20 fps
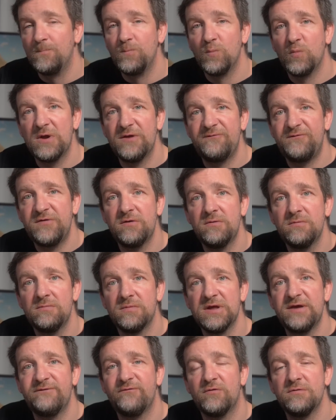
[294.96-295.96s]
Well, if you
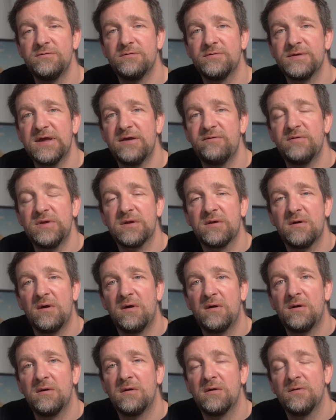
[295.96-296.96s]
leave all your gear in the
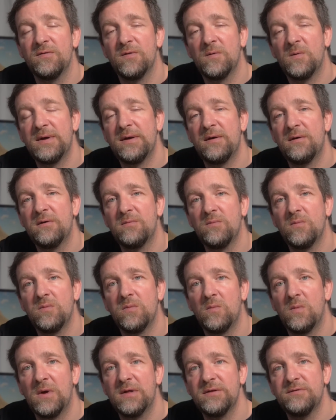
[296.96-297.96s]
car on the way
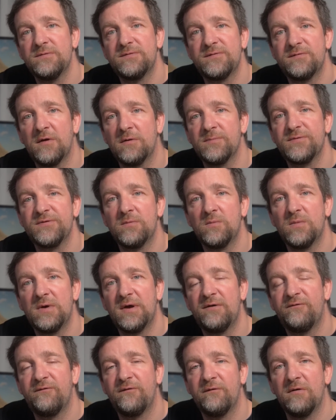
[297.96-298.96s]
home while you stop
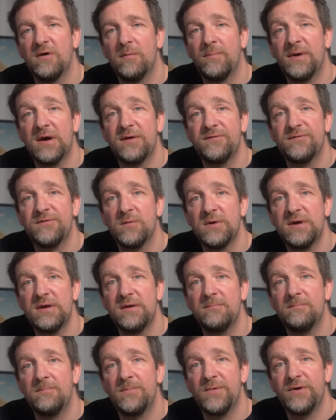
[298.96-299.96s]
somewhere for a bite to
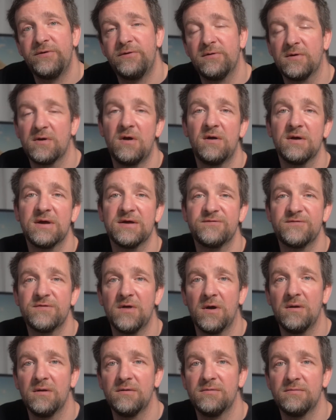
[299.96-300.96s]
eat, and your car gets
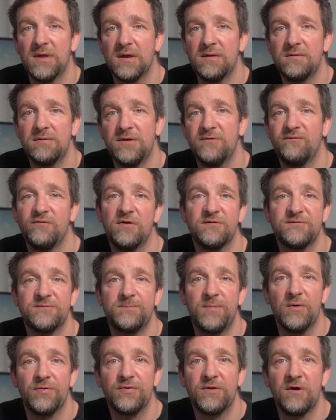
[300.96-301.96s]
stolen, then you've lost
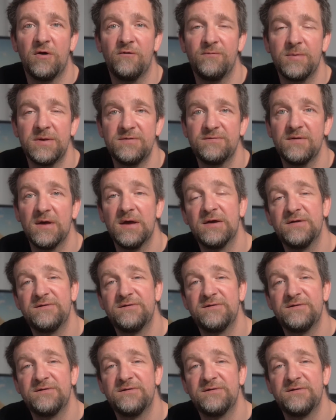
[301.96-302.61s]
both copies.